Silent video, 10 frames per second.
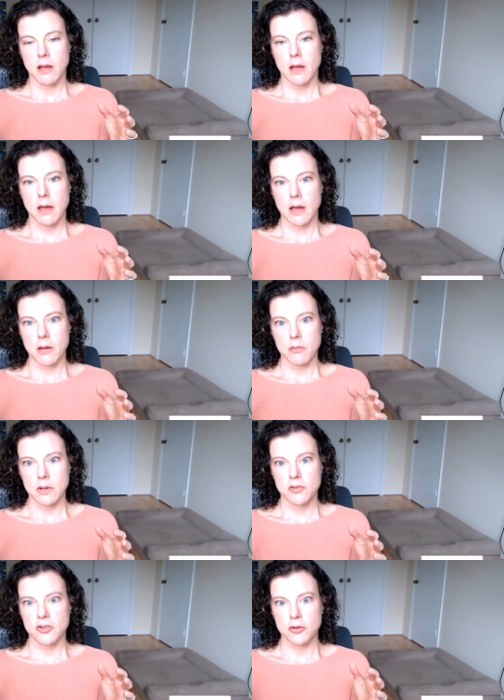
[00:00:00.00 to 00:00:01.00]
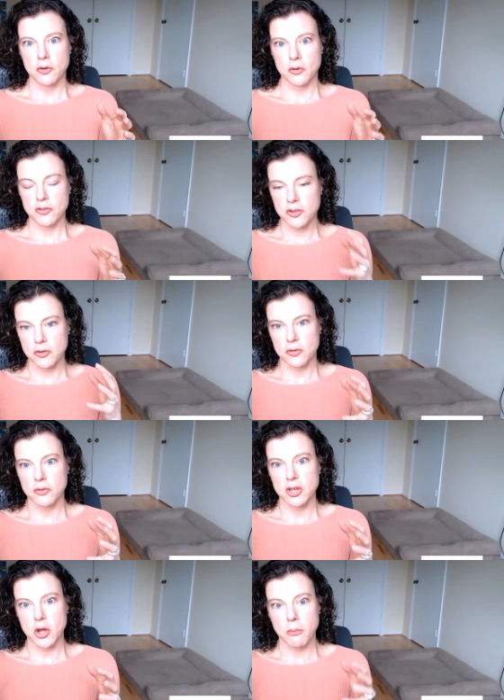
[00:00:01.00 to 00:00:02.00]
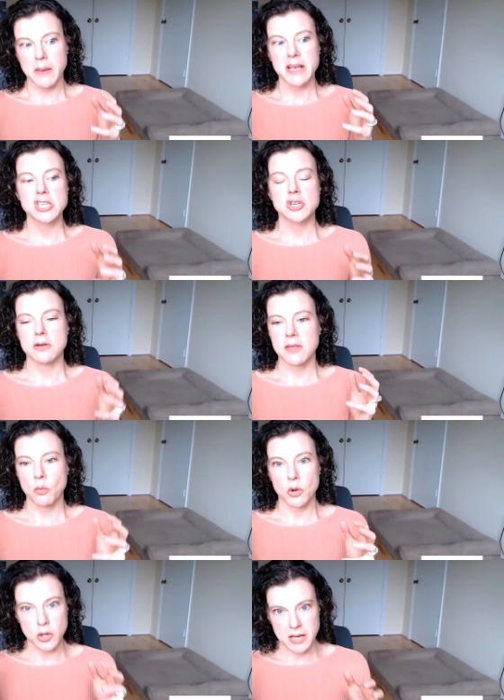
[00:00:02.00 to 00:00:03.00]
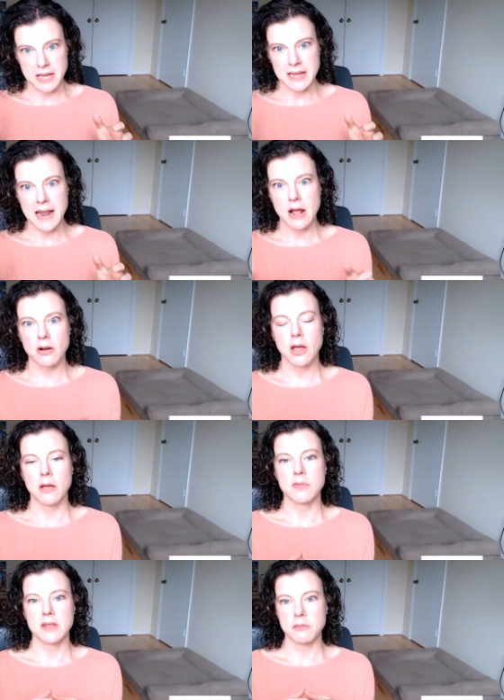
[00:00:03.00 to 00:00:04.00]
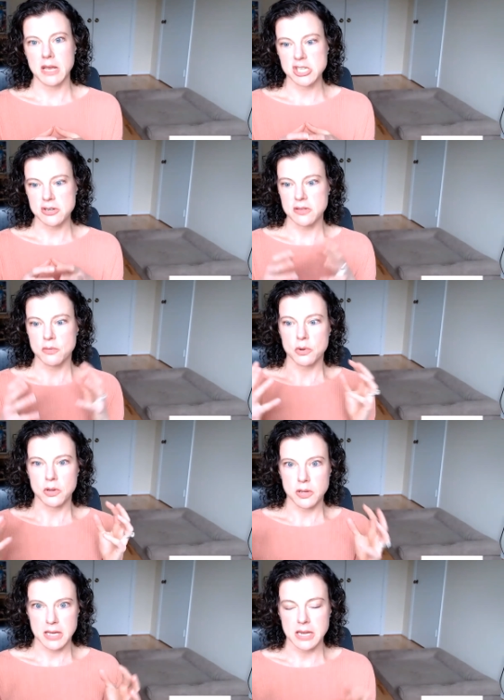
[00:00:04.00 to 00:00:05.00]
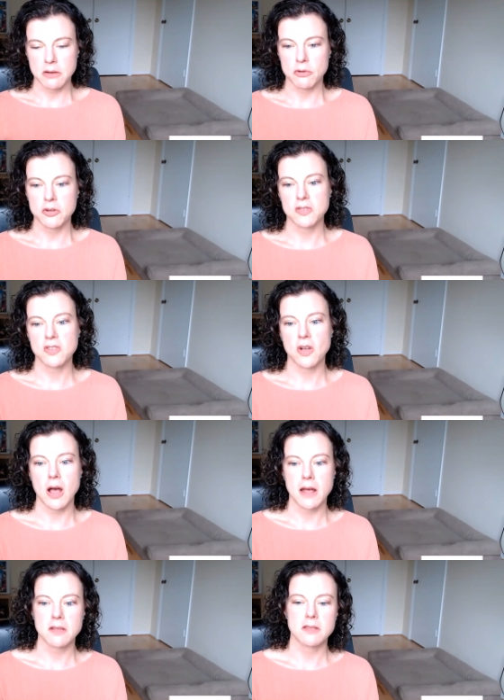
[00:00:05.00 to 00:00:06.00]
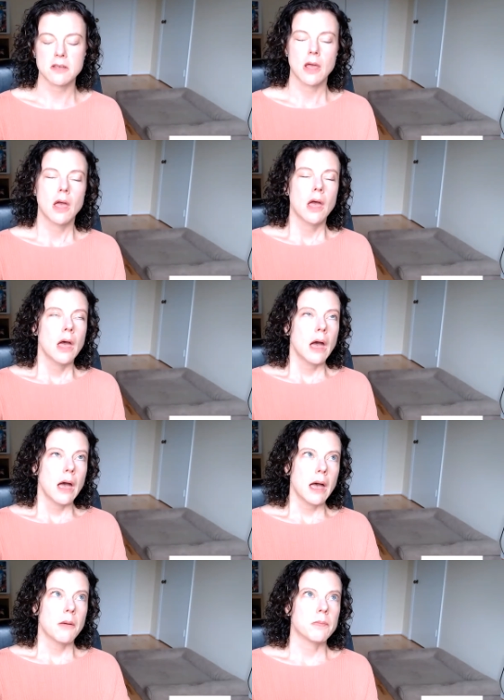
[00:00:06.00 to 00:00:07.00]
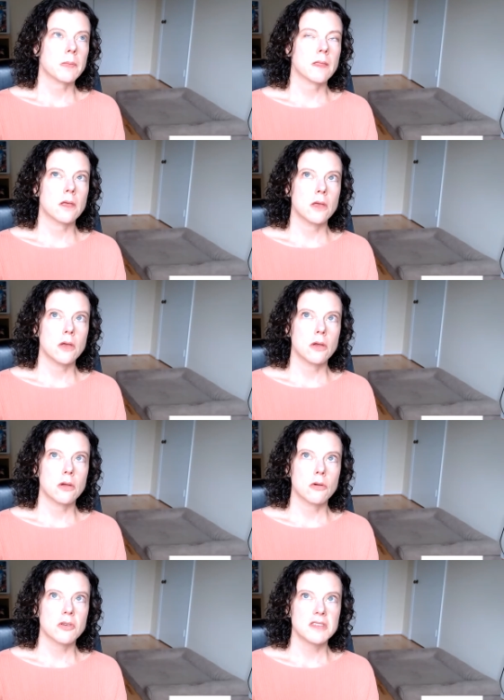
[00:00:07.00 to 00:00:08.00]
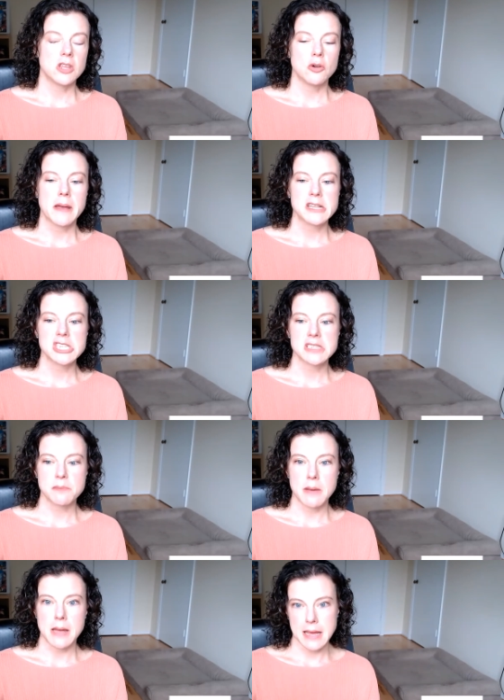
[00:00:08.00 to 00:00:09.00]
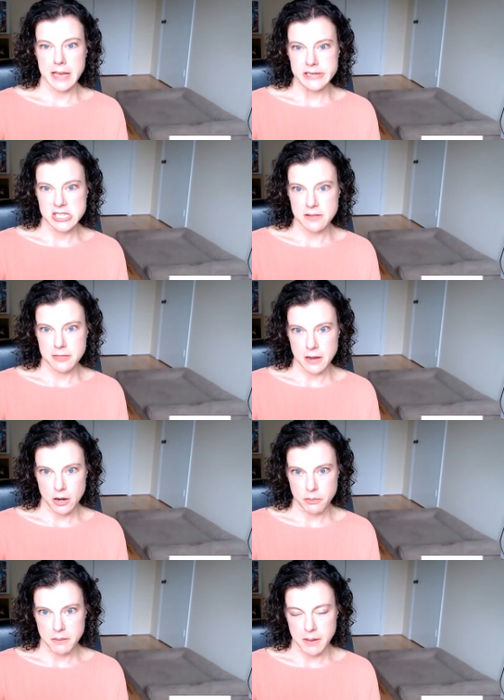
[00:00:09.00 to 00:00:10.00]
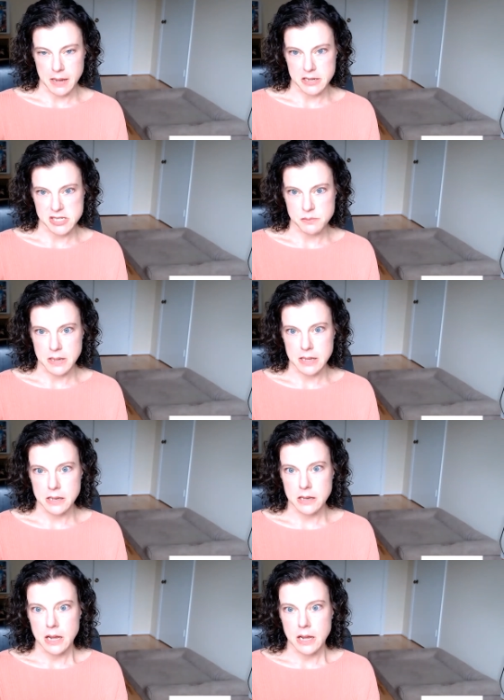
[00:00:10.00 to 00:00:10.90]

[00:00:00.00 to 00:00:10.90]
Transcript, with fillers: um, to to you know make sure that we're looking at outcomes and make sure that we're looking at reduced costs. Um, Kristen, you mentioned medication therapy management.